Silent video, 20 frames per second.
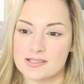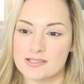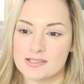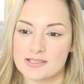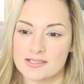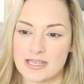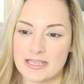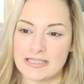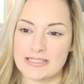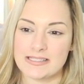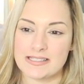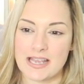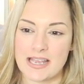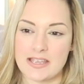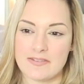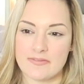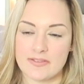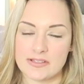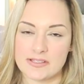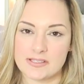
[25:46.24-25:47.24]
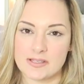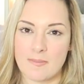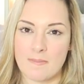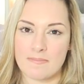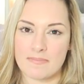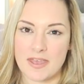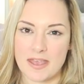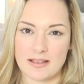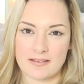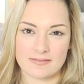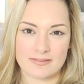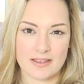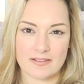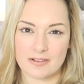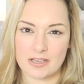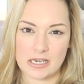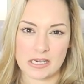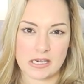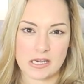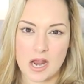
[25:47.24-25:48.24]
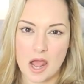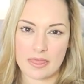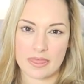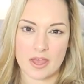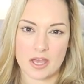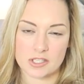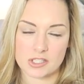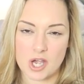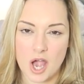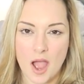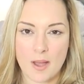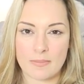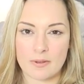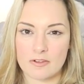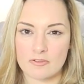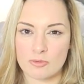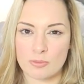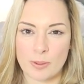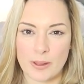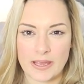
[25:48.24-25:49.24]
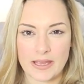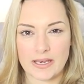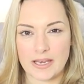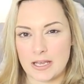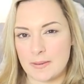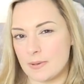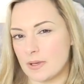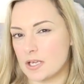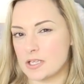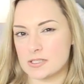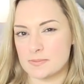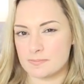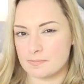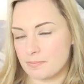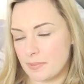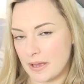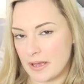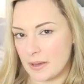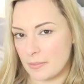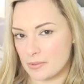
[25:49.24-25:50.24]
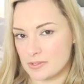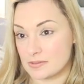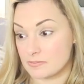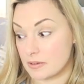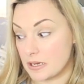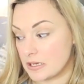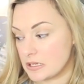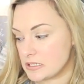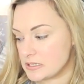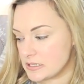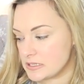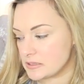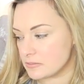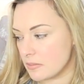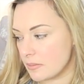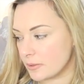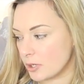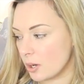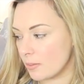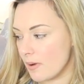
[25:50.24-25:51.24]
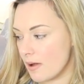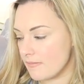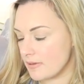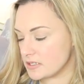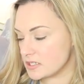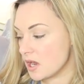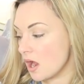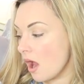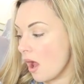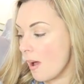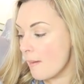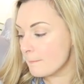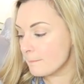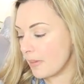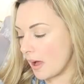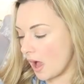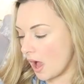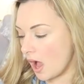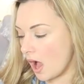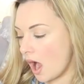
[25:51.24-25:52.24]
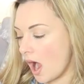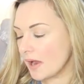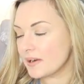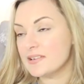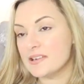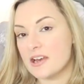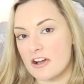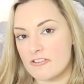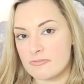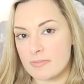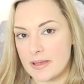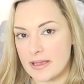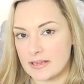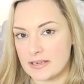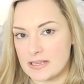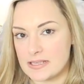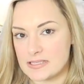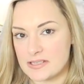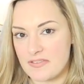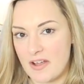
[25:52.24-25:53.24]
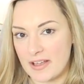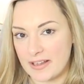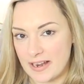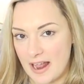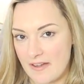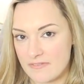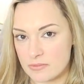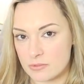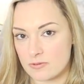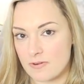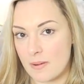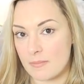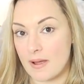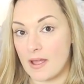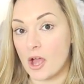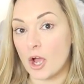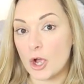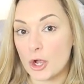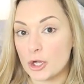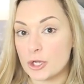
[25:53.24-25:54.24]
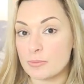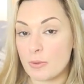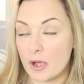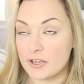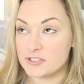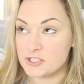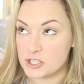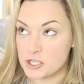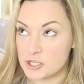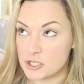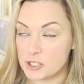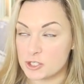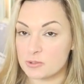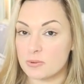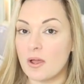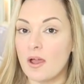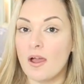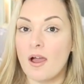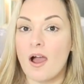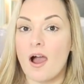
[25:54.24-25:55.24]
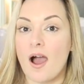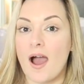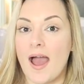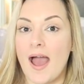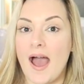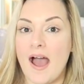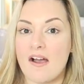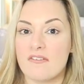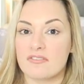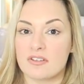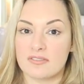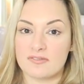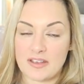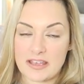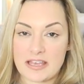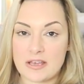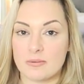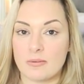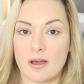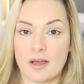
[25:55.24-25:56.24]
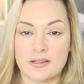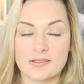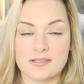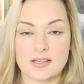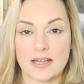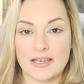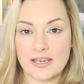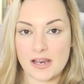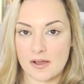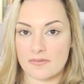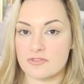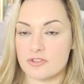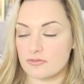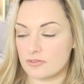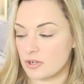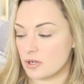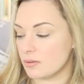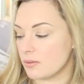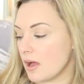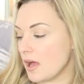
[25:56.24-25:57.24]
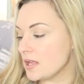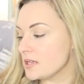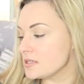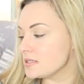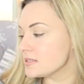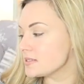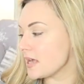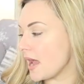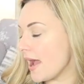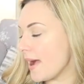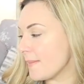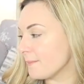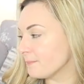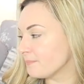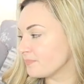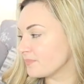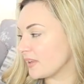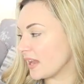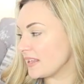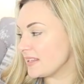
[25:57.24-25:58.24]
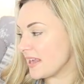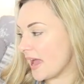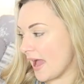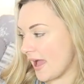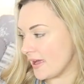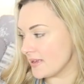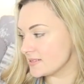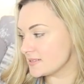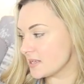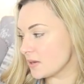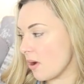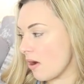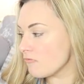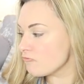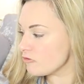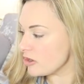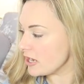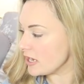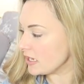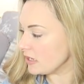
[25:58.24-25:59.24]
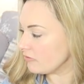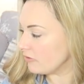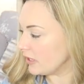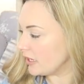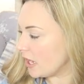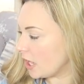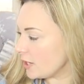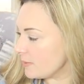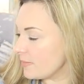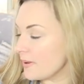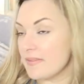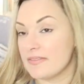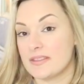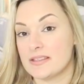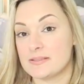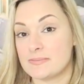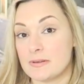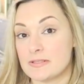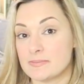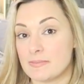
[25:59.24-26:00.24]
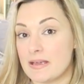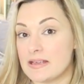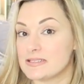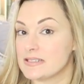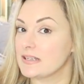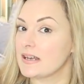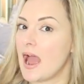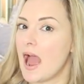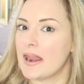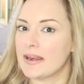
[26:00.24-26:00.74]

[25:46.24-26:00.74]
St. David something. They're another type of peony because it wasn't peony season when we got married. But I love peonies. If I can have them around my home, I do. I have fake ones. I love the real ones. Um, yeah, so I'm really, really hoping this smells amazing.